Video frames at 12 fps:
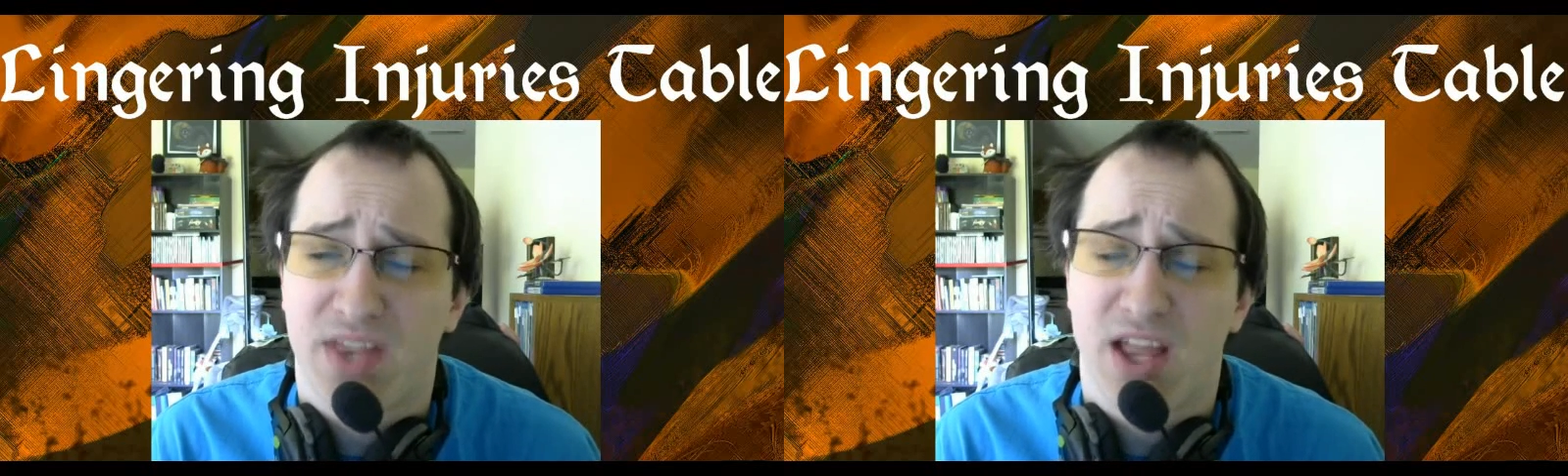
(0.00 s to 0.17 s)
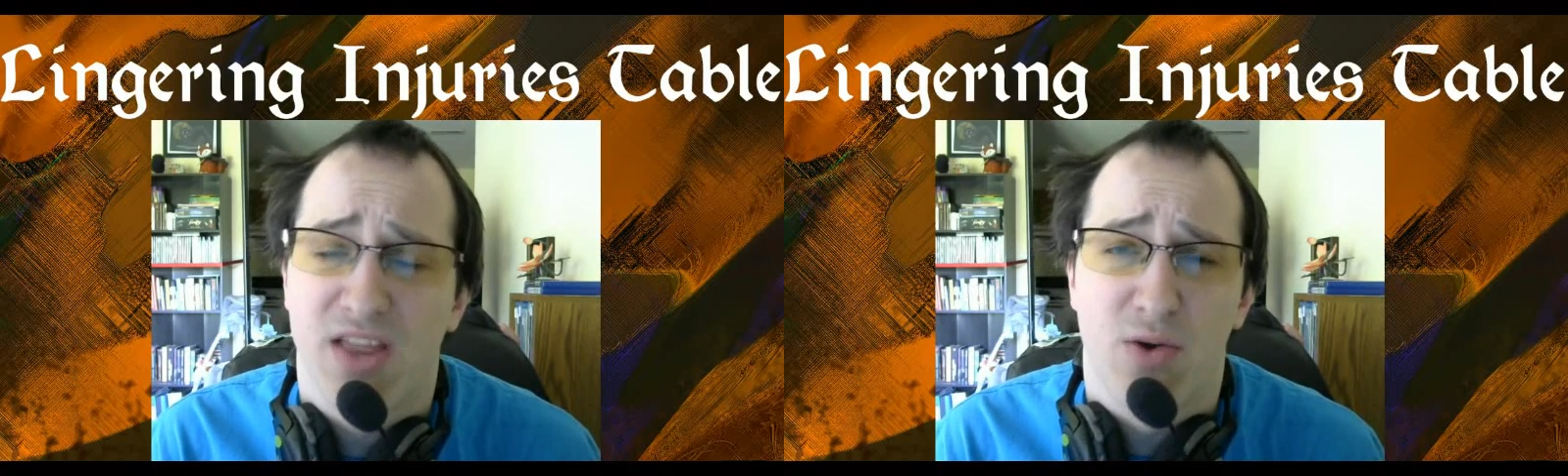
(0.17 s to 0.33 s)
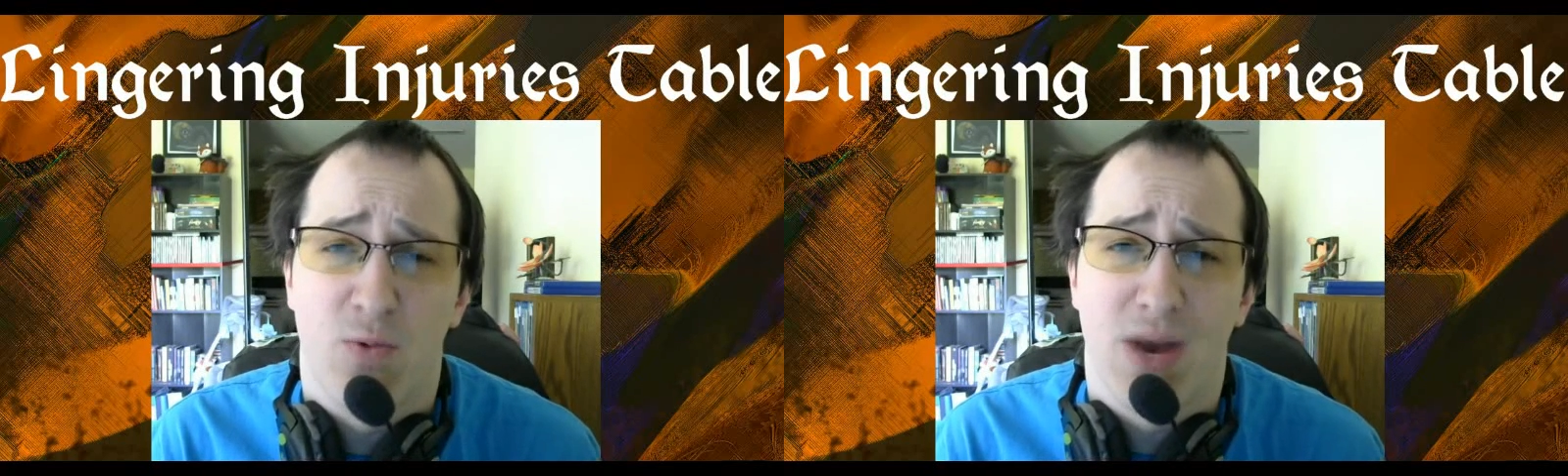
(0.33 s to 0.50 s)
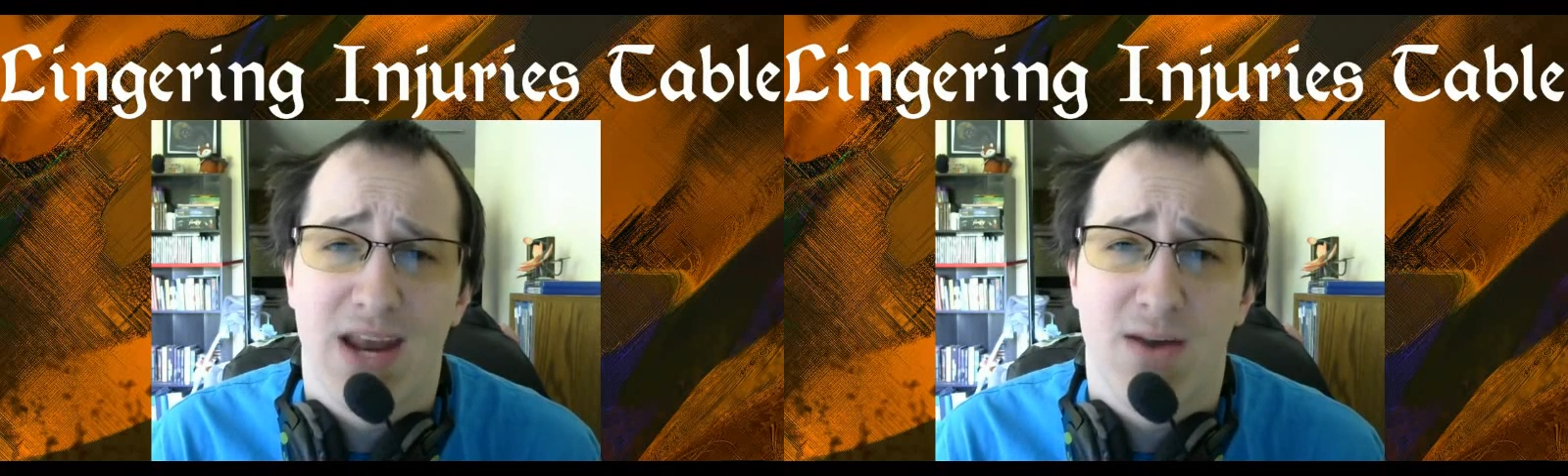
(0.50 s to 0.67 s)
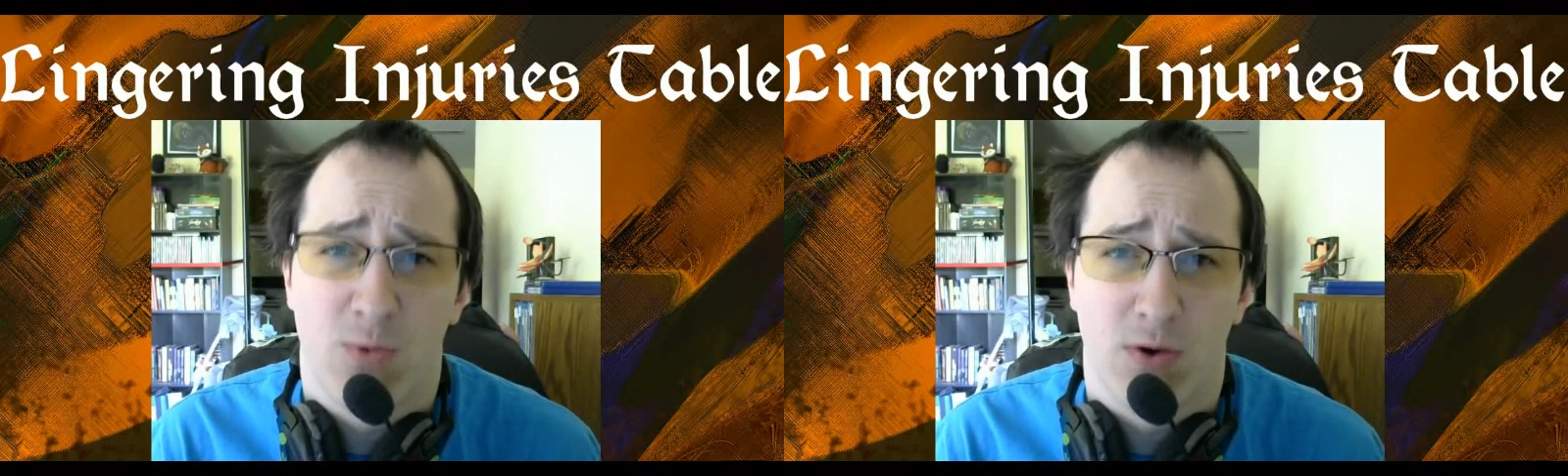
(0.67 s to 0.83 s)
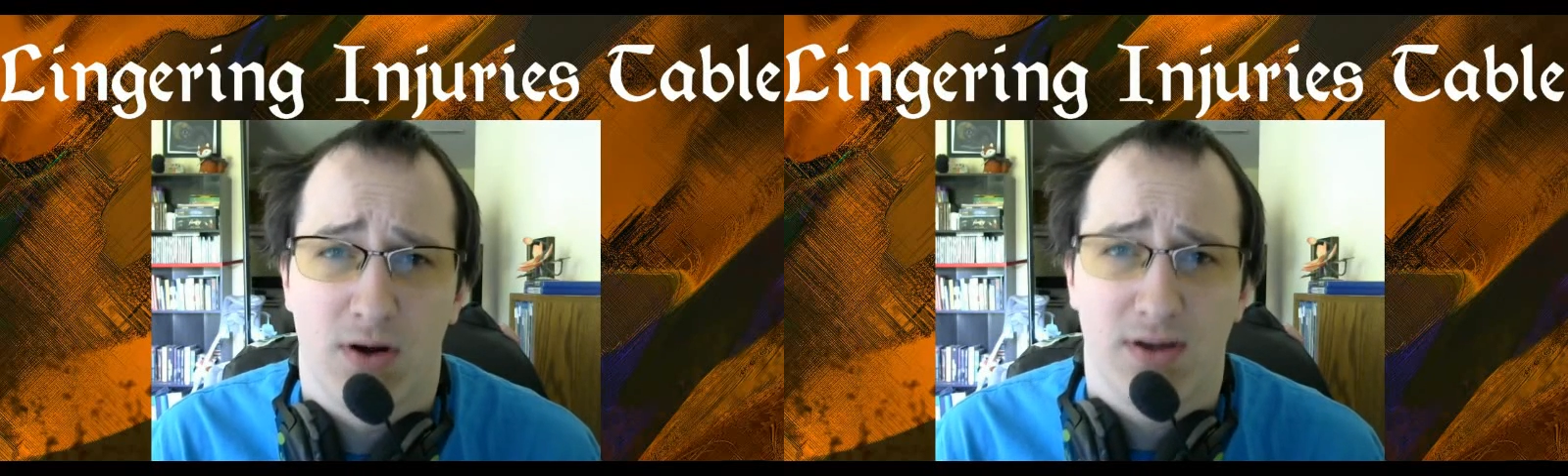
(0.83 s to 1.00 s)
The way it
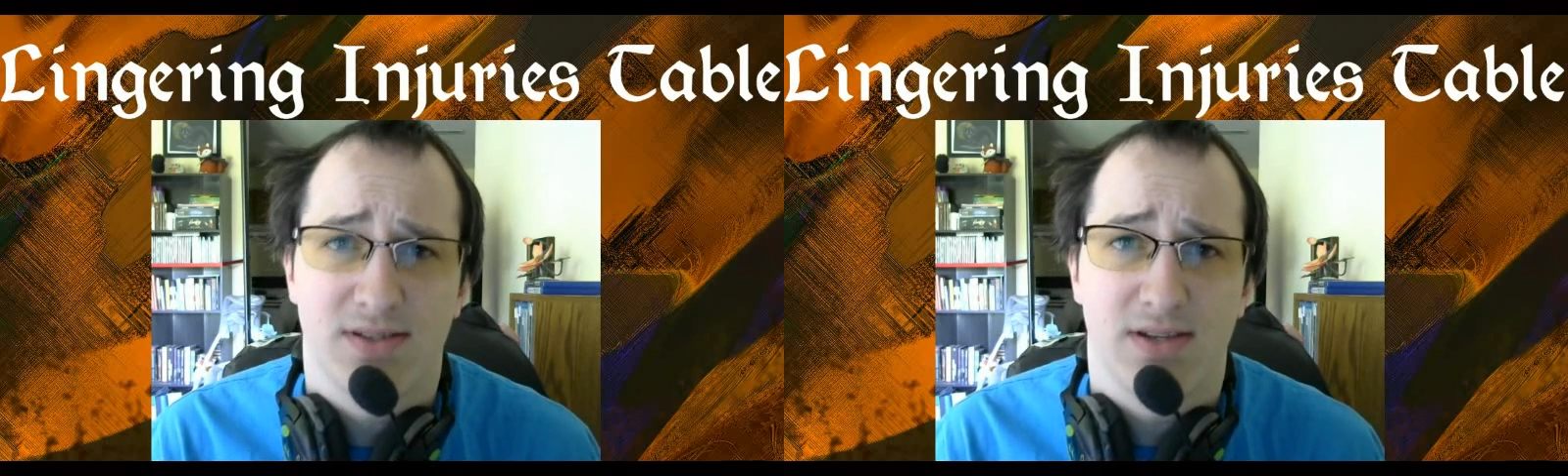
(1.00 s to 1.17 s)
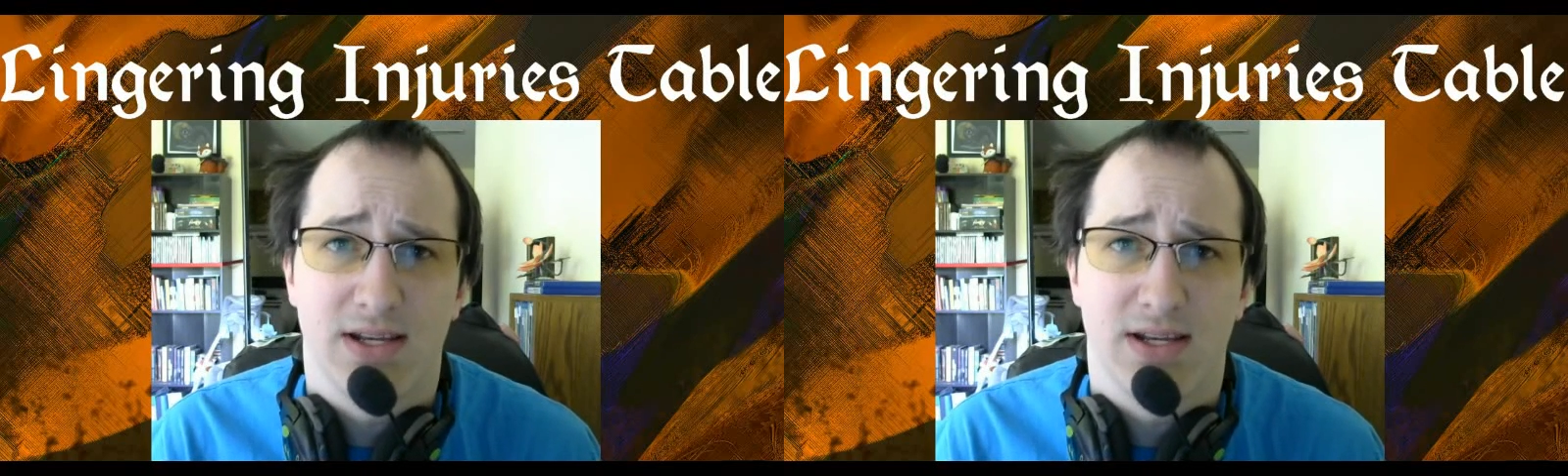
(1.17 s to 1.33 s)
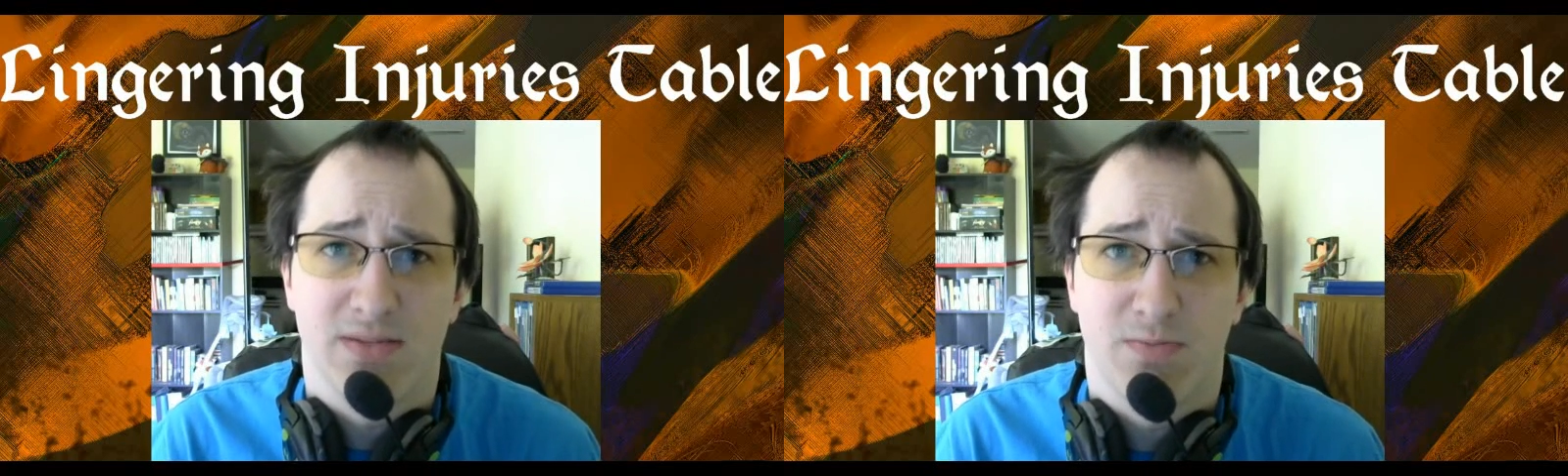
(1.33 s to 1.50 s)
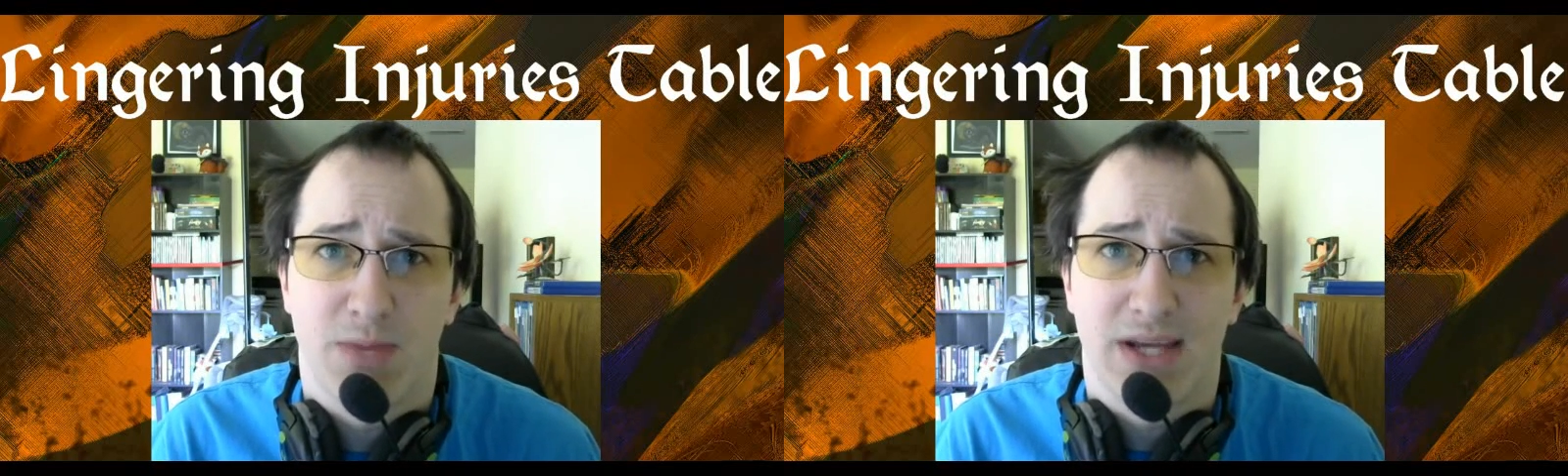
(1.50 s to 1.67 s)
works is